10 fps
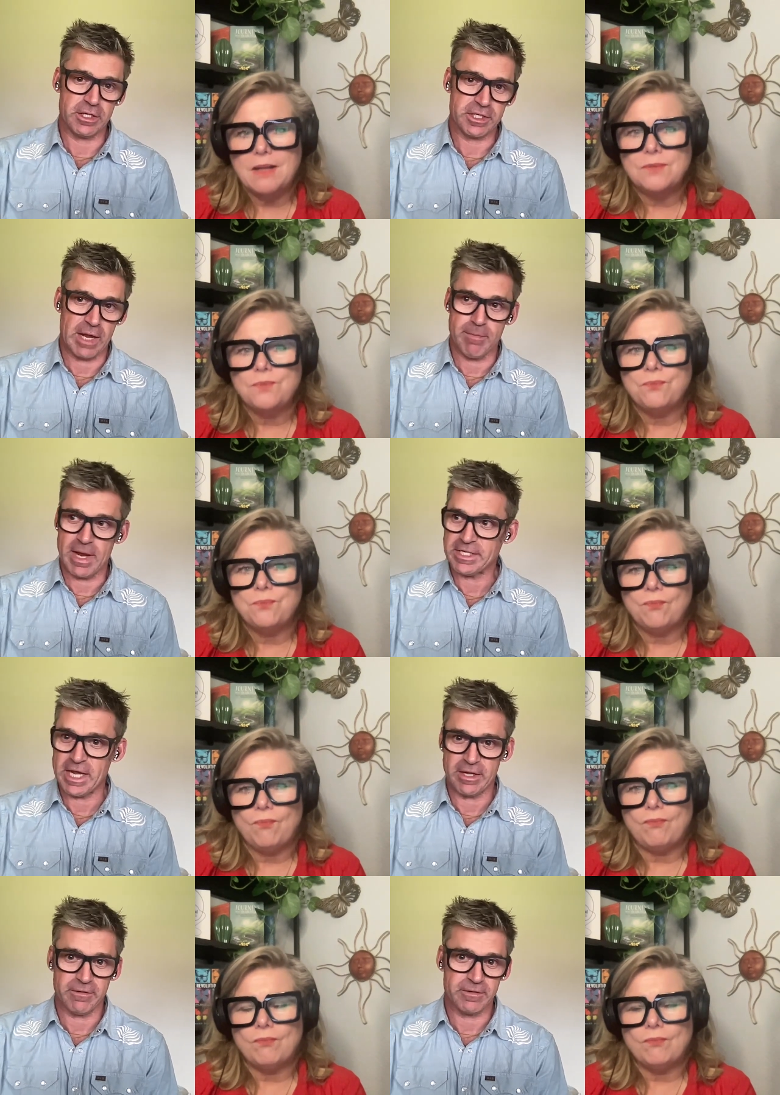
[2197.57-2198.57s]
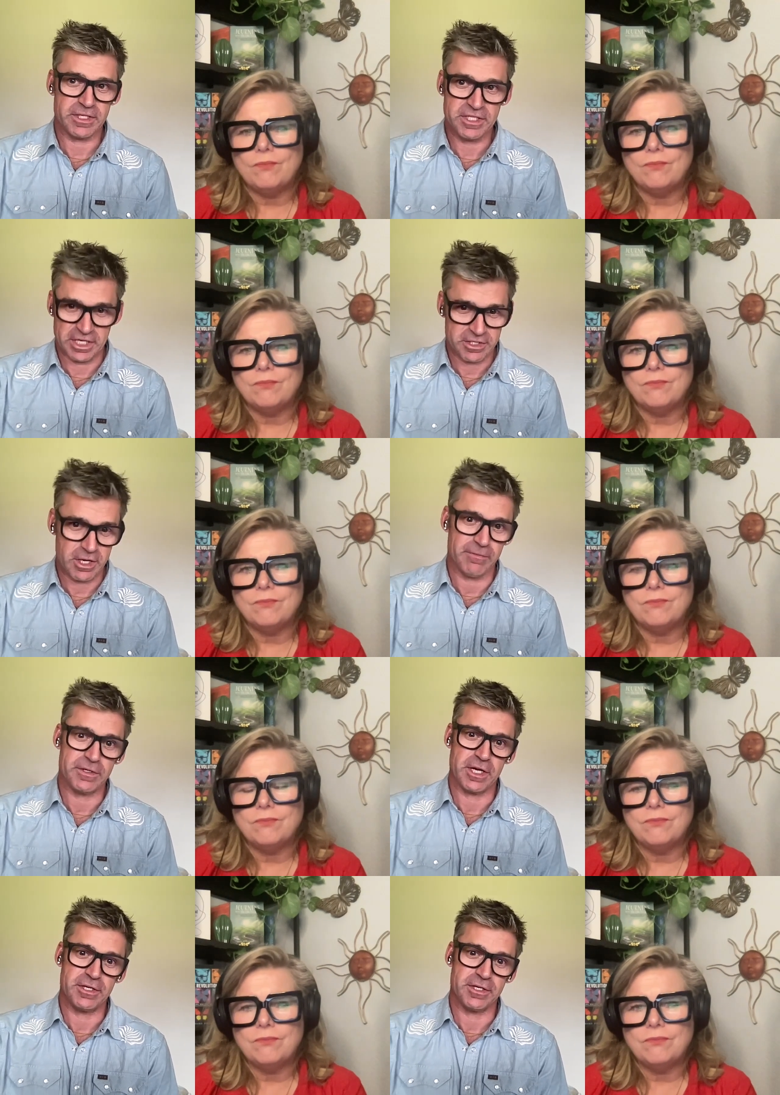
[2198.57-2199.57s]
Speaker 1: like this, it may take 6
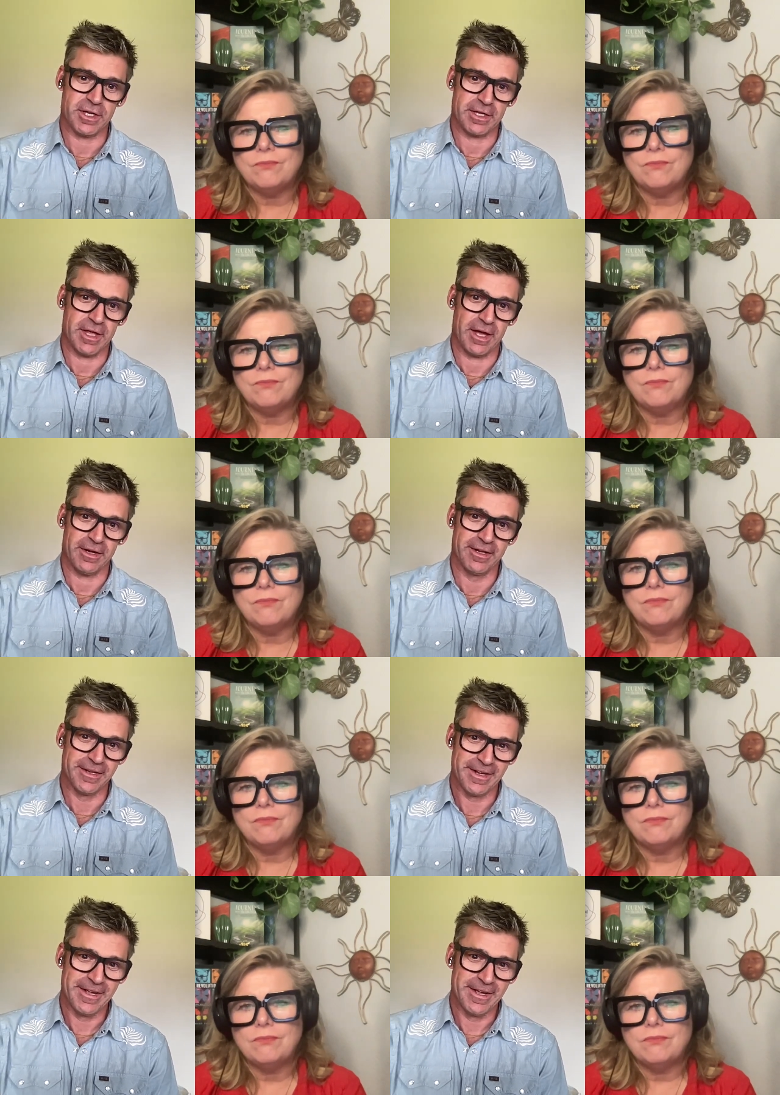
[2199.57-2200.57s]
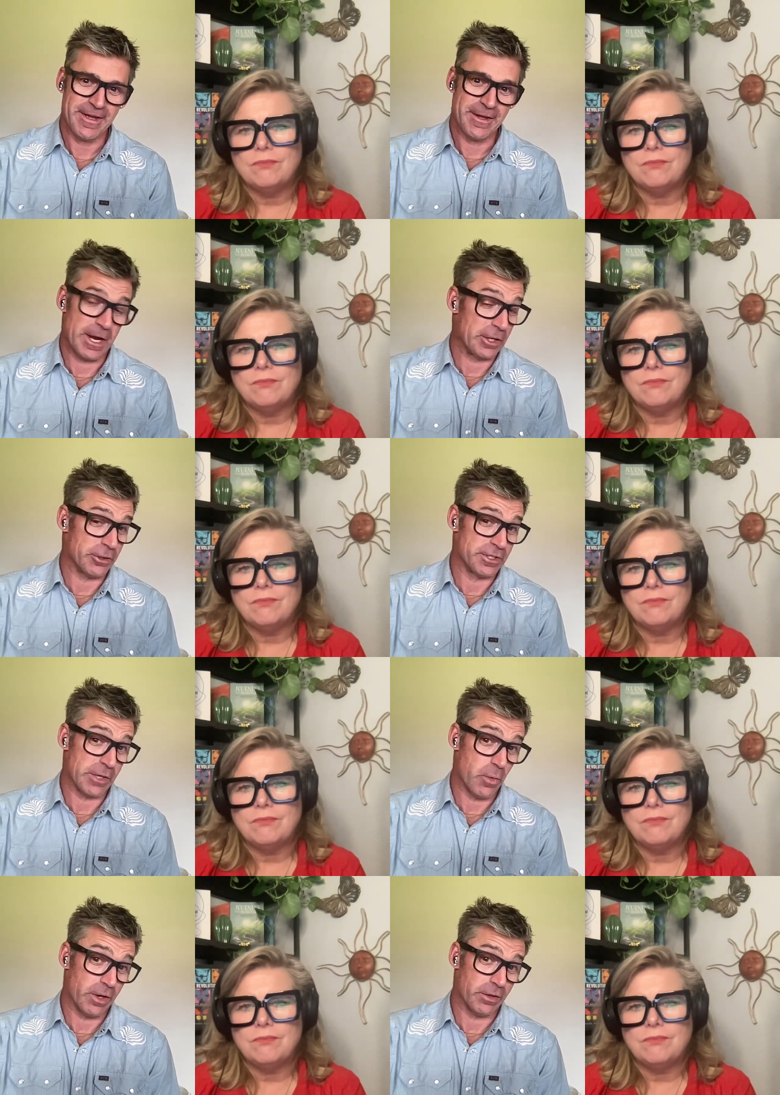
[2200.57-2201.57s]
conversations like that. And it could
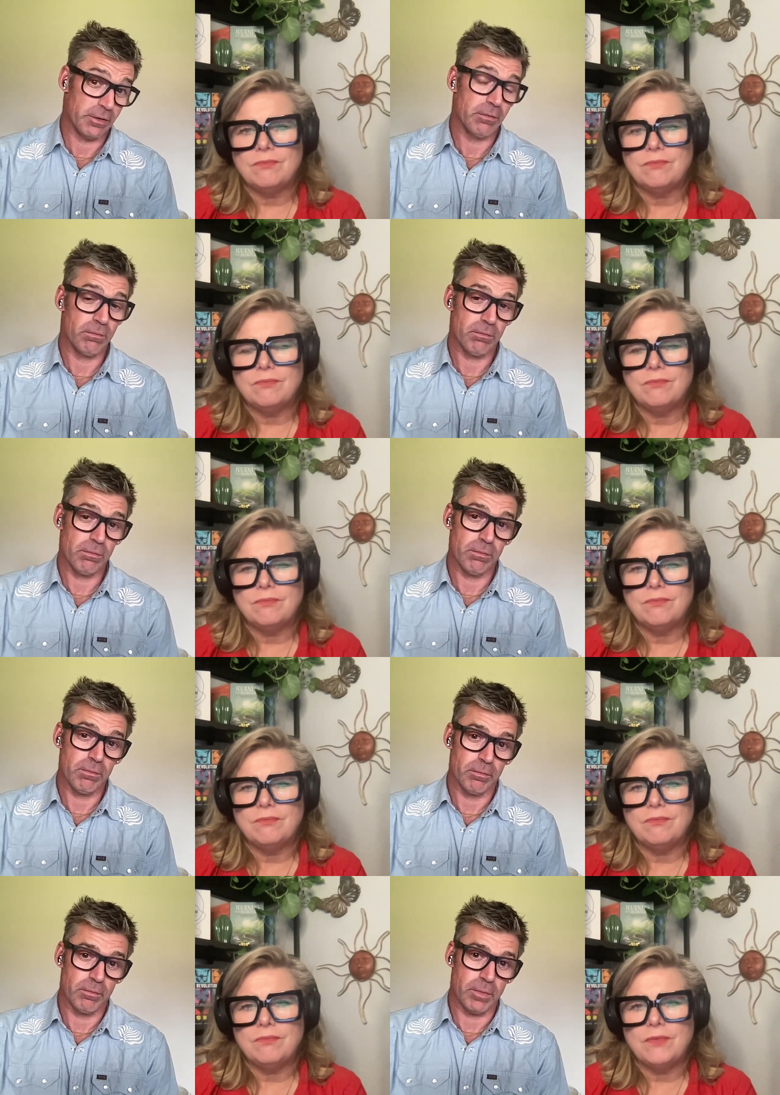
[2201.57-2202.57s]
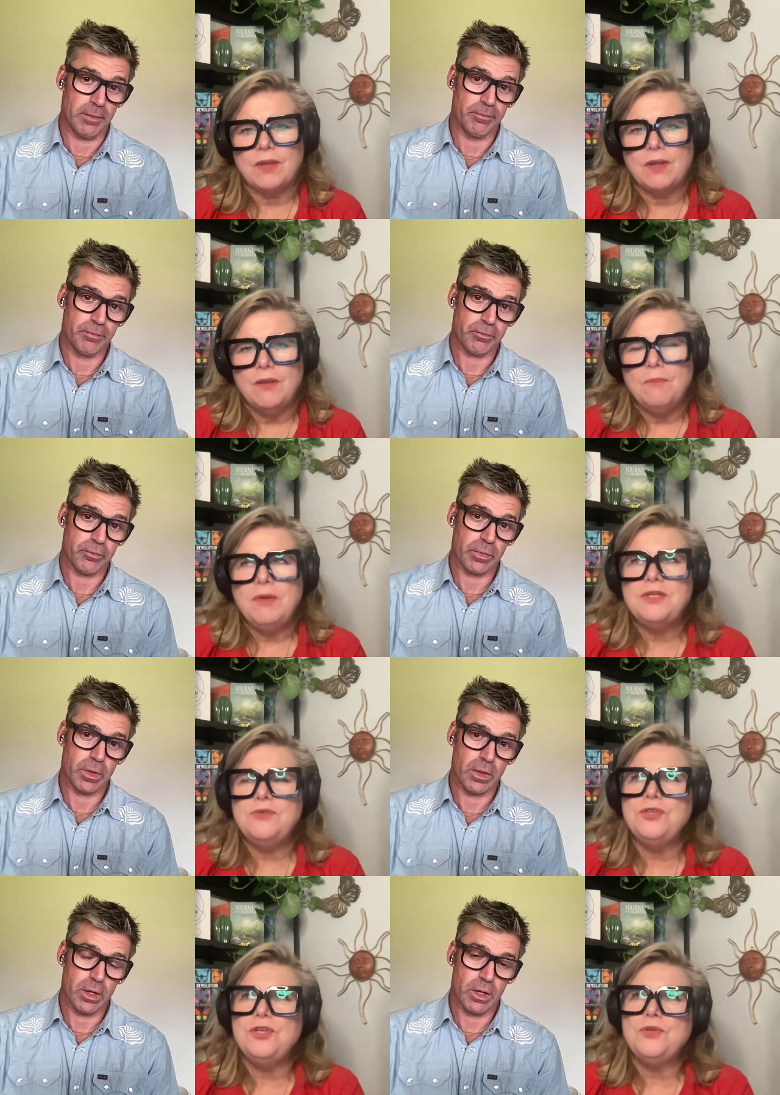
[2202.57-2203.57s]
take one. But
Speaker 2: it's
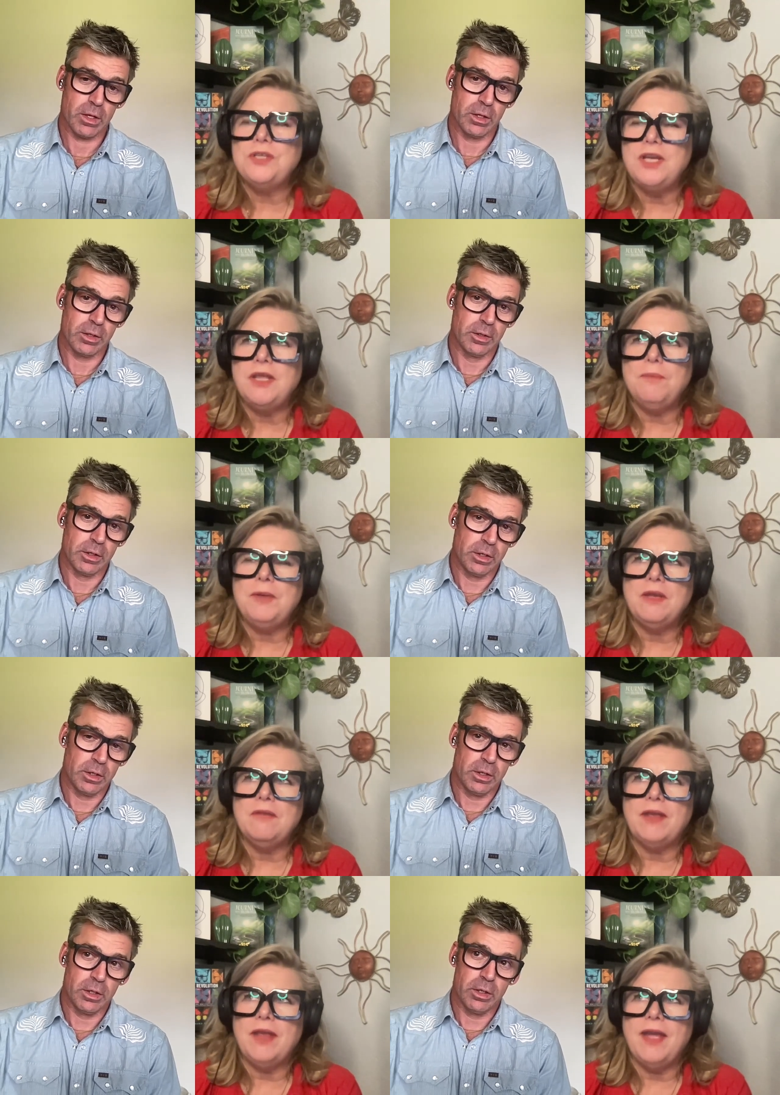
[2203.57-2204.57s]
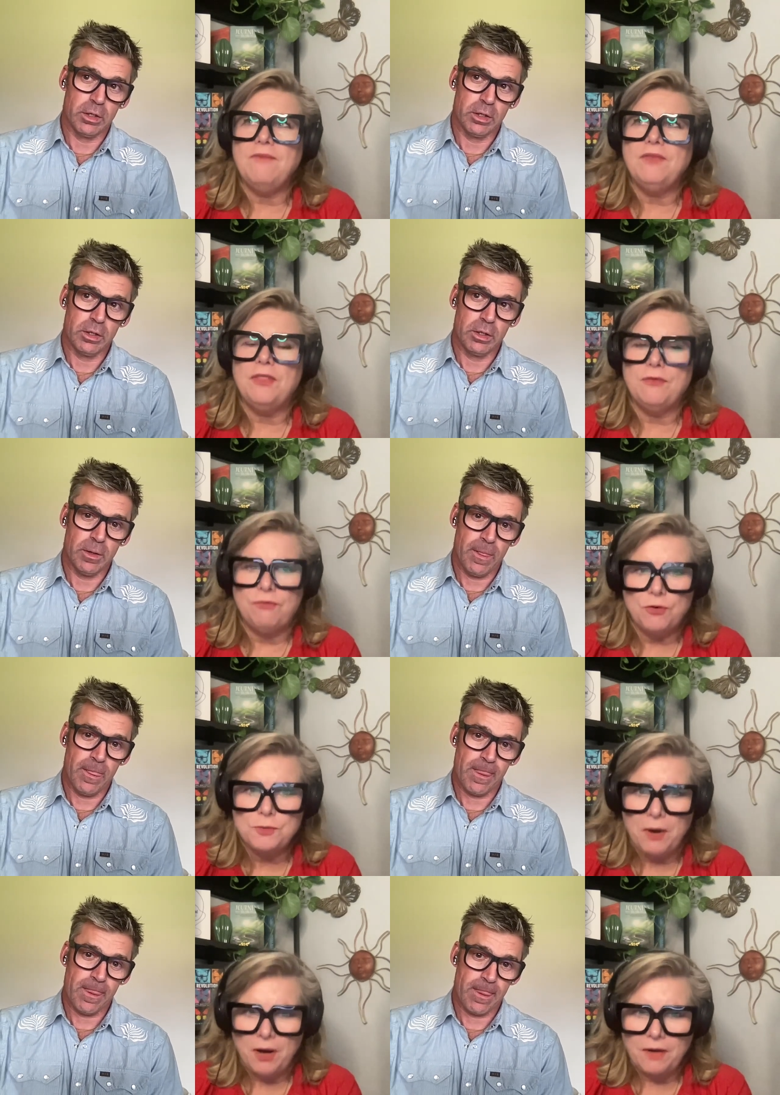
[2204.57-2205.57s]
interesting you say that because I have done the
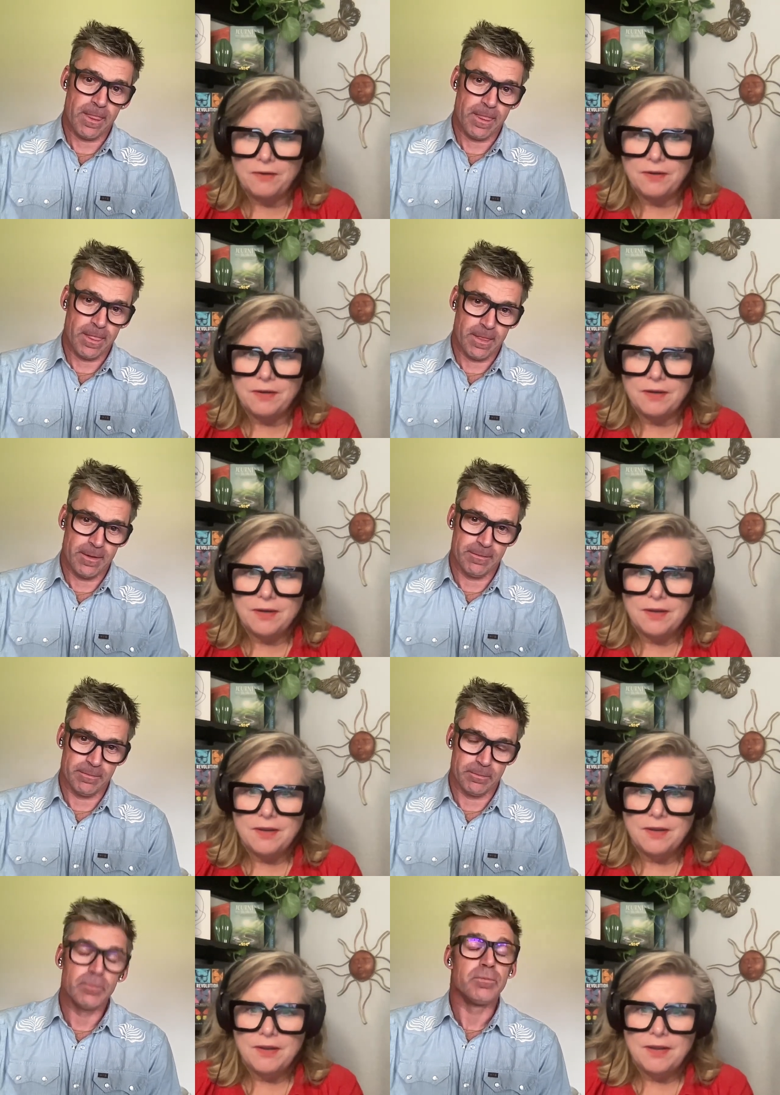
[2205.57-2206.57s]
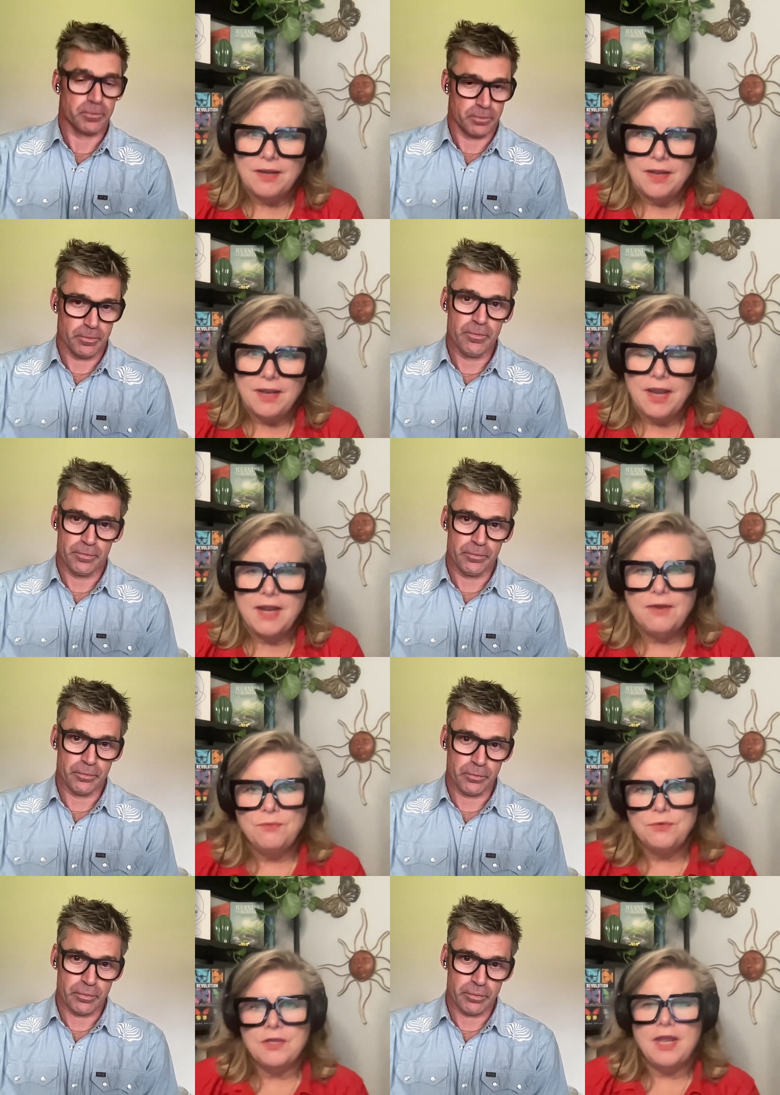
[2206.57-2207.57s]
first part, and
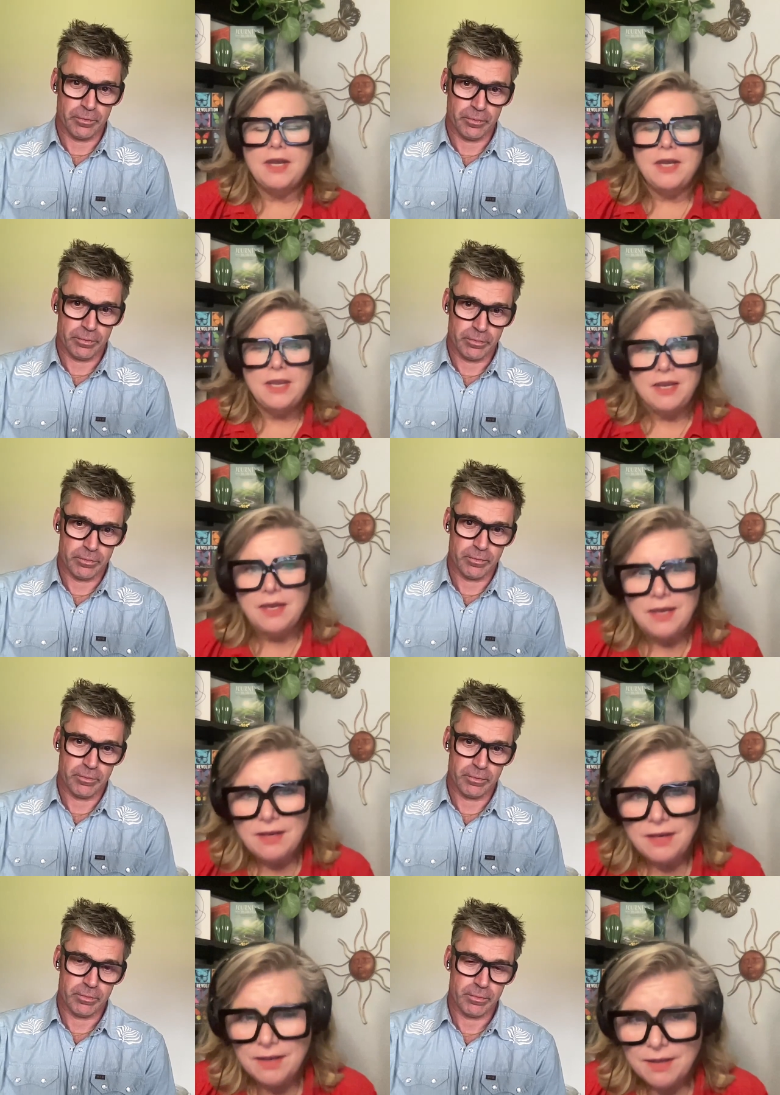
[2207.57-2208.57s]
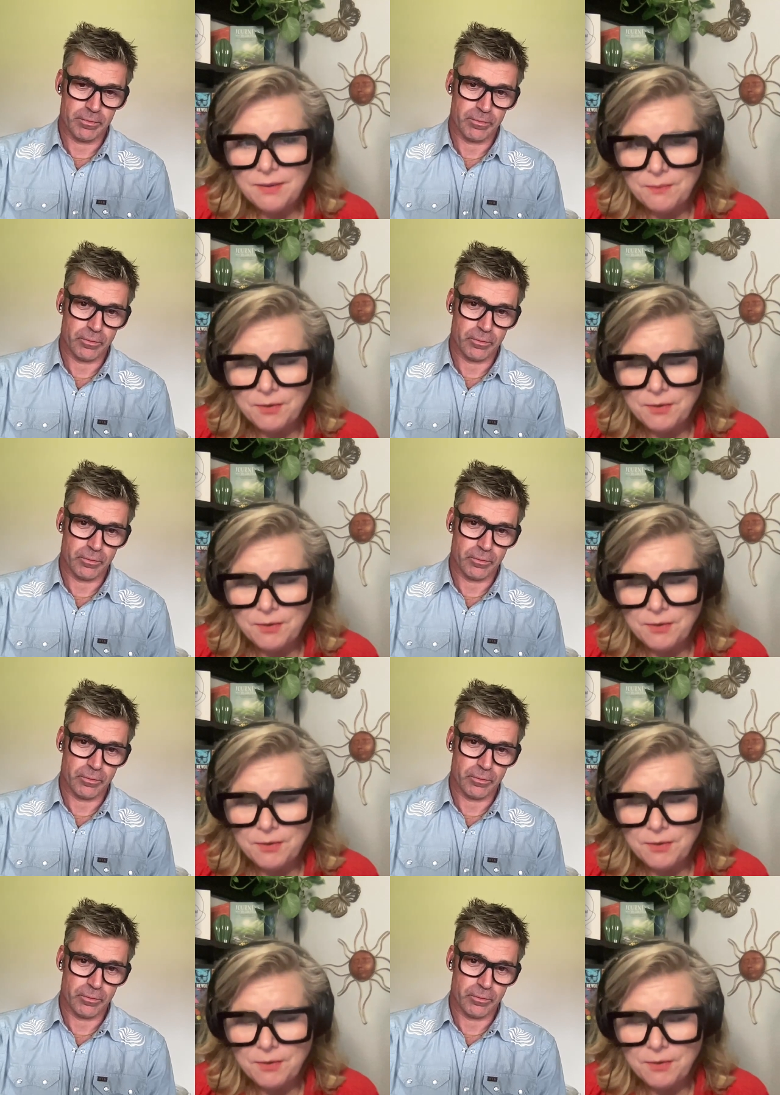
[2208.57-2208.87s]
one of